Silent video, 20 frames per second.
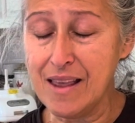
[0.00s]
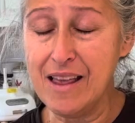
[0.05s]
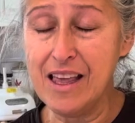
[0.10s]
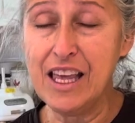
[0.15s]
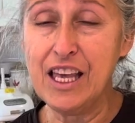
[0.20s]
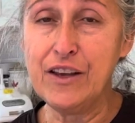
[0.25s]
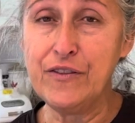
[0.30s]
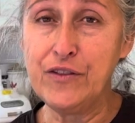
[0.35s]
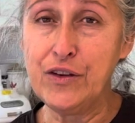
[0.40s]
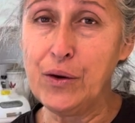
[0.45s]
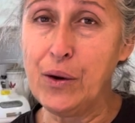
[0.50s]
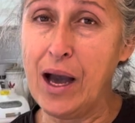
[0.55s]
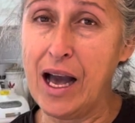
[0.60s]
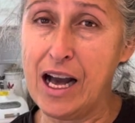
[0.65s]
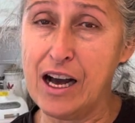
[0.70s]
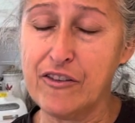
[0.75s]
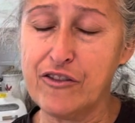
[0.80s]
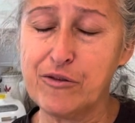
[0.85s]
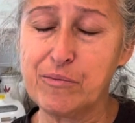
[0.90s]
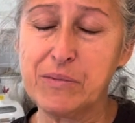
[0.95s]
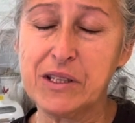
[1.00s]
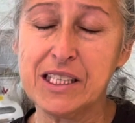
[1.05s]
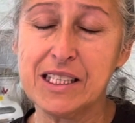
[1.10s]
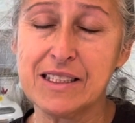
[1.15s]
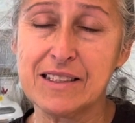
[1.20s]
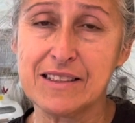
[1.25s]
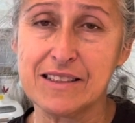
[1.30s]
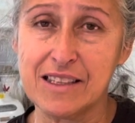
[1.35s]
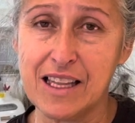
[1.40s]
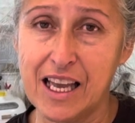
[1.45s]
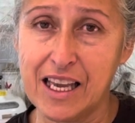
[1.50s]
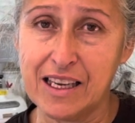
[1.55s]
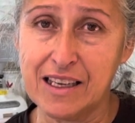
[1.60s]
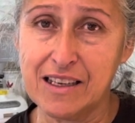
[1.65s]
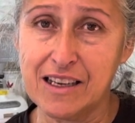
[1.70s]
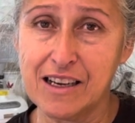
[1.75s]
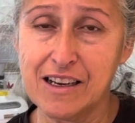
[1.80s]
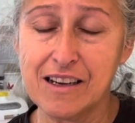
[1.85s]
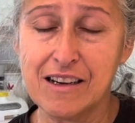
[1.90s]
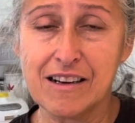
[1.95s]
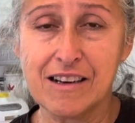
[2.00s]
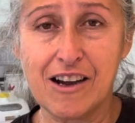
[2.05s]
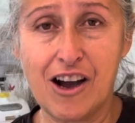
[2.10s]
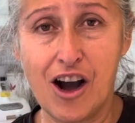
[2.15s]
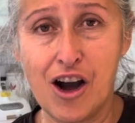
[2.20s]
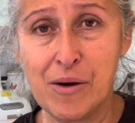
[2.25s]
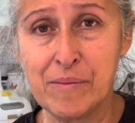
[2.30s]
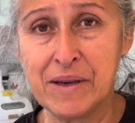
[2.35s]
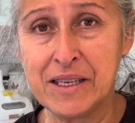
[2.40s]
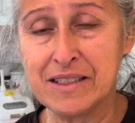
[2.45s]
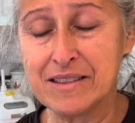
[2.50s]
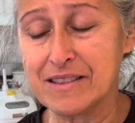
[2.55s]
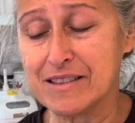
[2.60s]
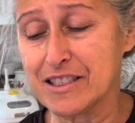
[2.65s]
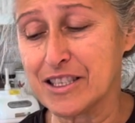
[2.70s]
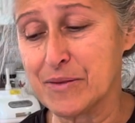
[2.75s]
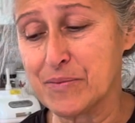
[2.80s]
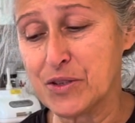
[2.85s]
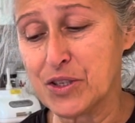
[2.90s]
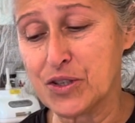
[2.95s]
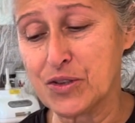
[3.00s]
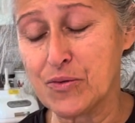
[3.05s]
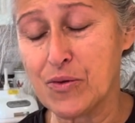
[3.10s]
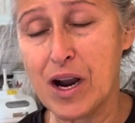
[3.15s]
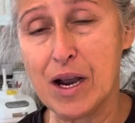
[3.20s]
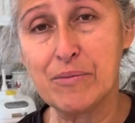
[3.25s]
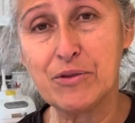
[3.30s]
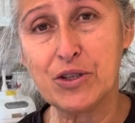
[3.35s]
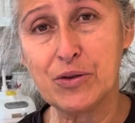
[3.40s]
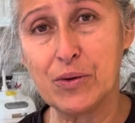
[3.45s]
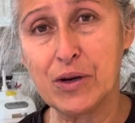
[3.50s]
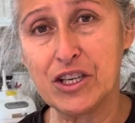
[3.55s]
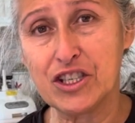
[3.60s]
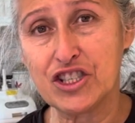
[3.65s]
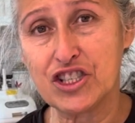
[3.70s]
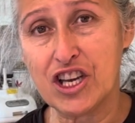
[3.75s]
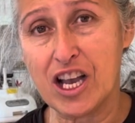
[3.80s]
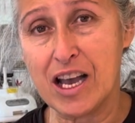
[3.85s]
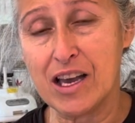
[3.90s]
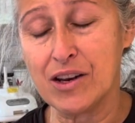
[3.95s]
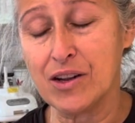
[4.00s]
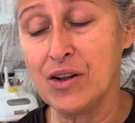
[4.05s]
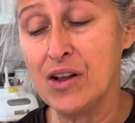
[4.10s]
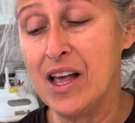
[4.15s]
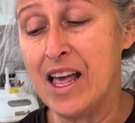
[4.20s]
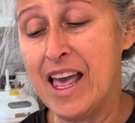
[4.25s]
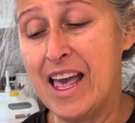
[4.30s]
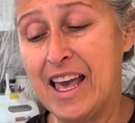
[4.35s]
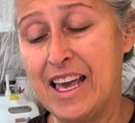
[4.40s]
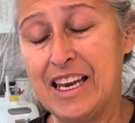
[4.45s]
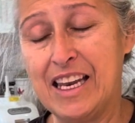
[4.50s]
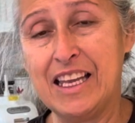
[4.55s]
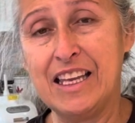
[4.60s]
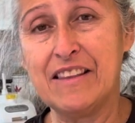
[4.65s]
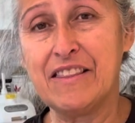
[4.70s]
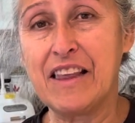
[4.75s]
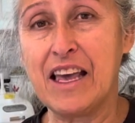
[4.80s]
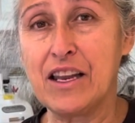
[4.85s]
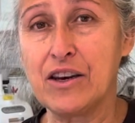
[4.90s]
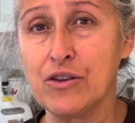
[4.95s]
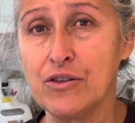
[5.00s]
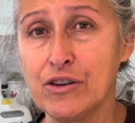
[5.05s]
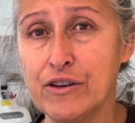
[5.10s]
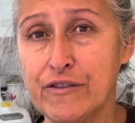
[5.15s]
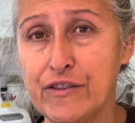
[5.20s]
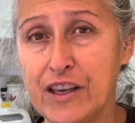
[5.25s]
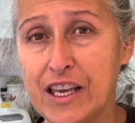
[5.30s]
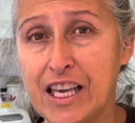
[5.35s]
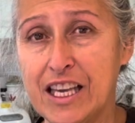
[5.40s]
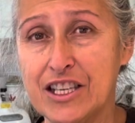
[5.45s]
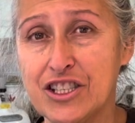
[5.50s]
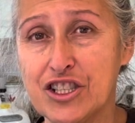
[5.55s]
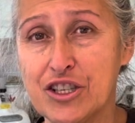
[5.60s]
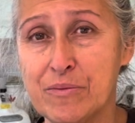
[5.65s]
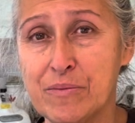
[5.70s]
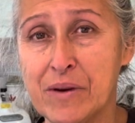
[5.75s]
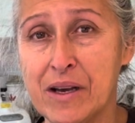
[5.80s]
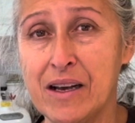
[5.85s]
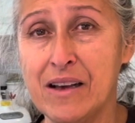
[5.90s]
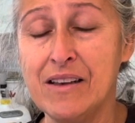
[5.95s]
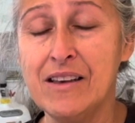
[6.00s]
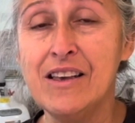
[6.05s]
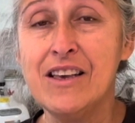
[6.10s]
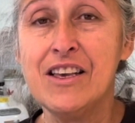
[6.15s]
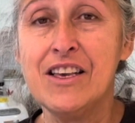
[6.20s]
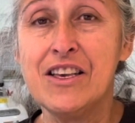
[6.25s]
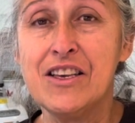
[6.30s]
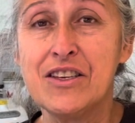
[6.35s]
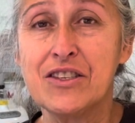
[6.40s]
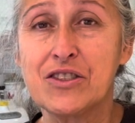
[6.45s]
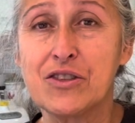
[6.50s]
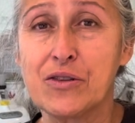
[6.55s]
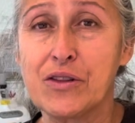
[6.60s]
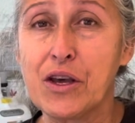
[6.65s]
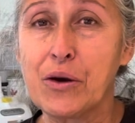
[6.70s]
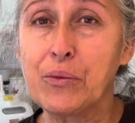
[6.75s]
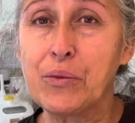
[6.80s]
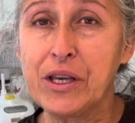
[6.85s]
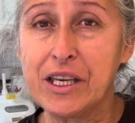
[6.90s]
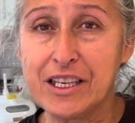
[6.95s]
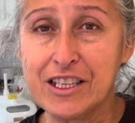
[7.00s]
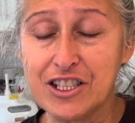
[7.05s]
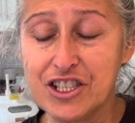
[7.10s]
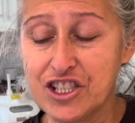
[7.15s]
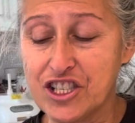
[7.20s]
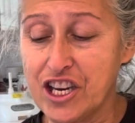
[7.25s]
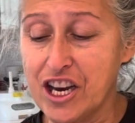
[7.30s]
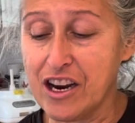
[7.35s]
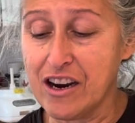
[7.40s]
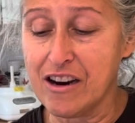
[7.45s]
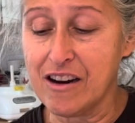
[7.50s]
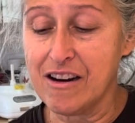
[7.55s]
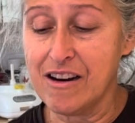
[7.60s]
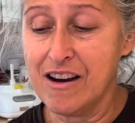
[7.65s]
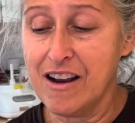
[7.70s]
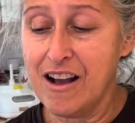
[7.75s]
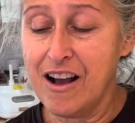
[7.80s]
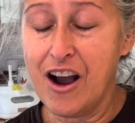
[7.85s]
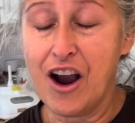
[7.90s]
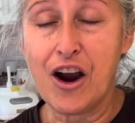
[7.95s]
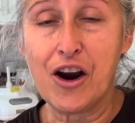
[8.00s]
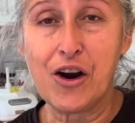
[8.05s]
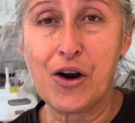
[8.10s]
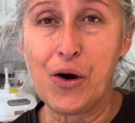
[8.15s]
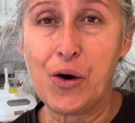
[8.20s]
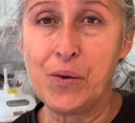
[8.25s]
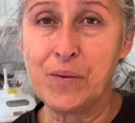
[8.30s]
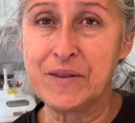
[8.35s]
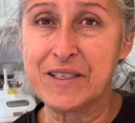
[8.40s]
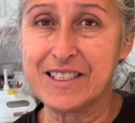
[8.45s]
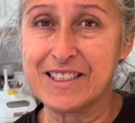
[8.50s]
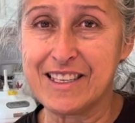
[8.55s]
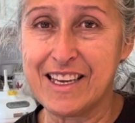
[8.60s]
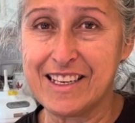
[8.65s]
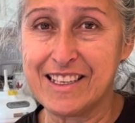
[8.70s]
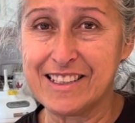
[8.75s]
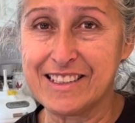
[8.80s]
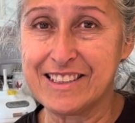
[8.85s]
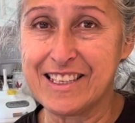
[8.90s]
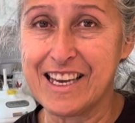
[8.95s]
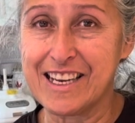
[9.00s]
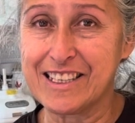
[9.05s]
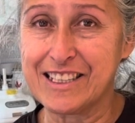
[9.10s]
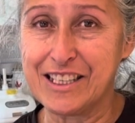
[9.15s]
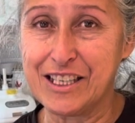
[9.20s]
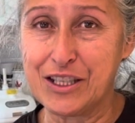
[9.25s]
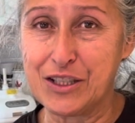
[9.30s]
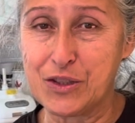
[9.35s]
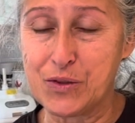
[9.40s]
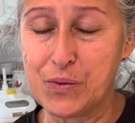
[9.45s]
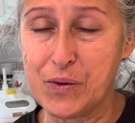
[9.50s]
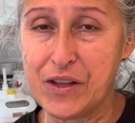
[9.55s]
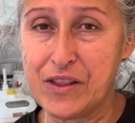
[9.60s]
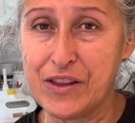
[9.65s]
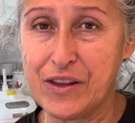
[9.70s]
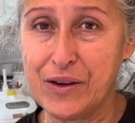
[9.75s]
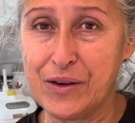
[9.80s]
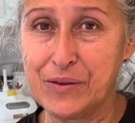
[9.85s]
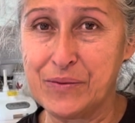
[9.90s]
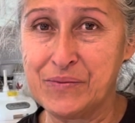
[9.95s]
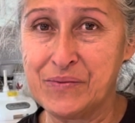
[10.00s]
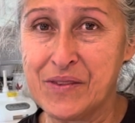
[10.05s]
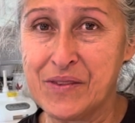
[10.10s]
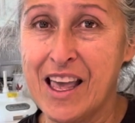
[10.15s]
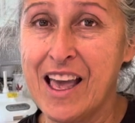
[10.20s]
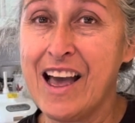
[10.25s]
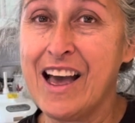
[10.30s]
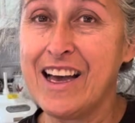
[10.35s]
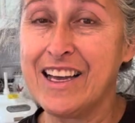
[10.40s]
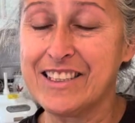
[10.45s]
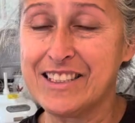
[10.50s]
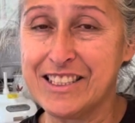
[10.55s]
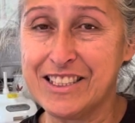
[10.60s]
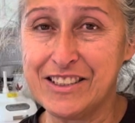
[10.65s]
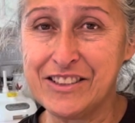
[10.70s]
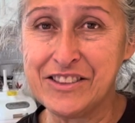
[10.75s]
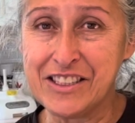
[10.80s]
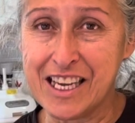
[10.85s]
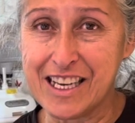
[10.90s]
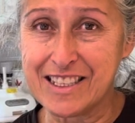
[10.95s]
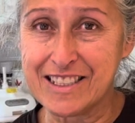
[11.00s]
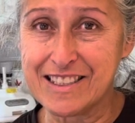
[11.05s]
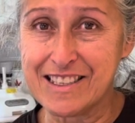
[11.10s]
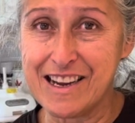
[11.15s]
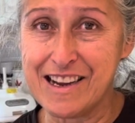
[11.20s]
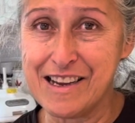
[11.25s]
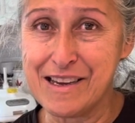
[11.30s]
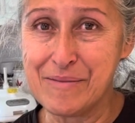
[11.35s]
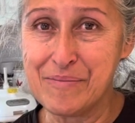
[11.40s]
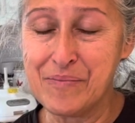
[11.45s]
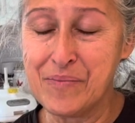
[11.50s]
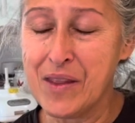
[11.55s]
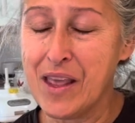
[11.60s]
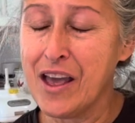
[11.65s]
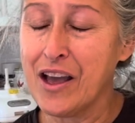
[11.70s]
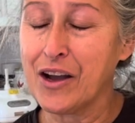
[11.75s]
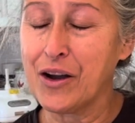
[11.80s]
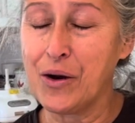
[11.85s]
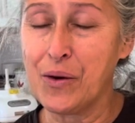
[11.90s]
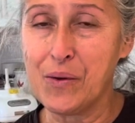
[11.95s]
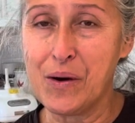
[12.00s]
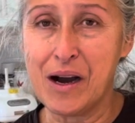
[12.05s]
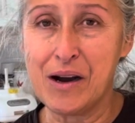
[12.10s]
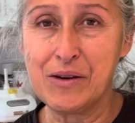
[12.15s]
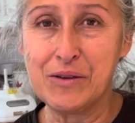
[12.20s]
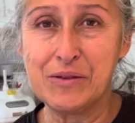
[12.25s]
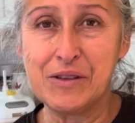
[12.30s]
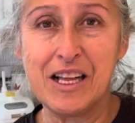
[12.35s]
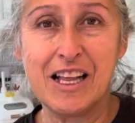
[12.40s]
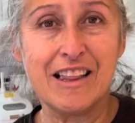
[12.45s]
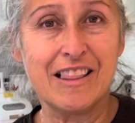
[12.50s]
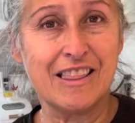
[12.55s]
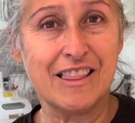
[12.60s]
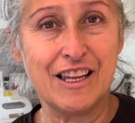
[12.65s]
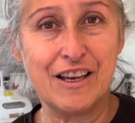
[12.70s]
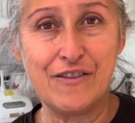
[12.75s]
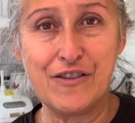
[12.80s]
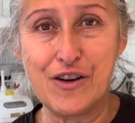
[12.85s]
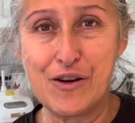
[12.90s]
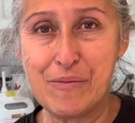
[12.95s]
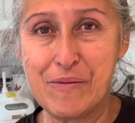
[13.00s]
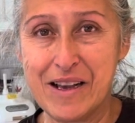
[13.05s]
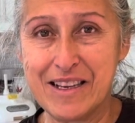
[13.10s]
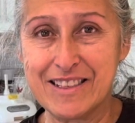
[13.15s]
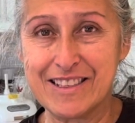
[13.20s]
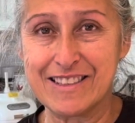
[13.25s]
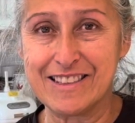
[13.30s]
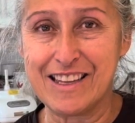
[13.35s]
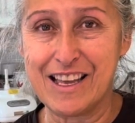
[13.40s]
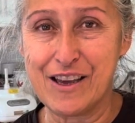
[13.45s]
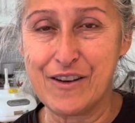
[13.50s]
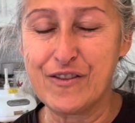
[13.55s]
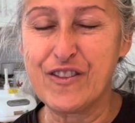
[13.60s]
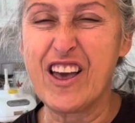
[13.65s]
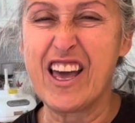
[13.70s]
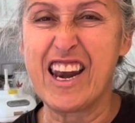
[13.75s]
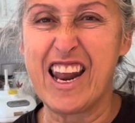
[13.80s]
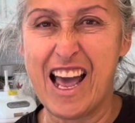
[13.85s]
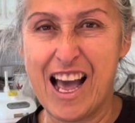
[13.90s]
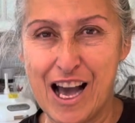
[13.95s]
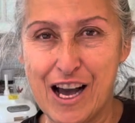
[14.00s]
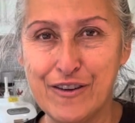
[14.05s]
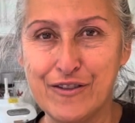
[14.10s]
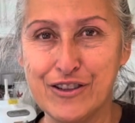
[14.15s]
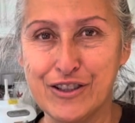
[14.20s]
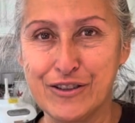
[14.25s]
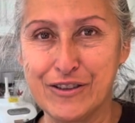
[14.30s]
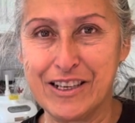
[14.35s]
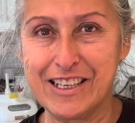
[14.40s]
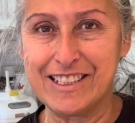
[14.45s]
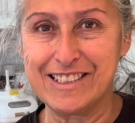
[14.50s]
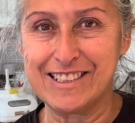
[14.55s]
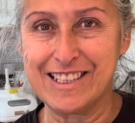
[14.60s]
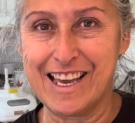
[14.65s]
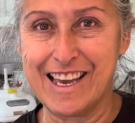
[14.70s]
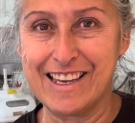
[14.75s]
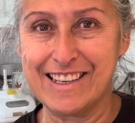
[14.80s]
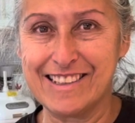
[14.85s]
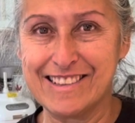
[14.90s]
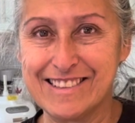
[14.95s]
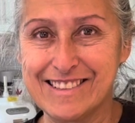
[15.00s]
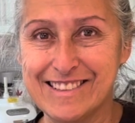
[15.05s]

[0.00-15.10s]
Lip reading: If you have, please like, comment, subscribe to our channel, and hit that notification bell so that we can share our homesteading techniques with you. Until next time, go out, live your best life, and have a great day.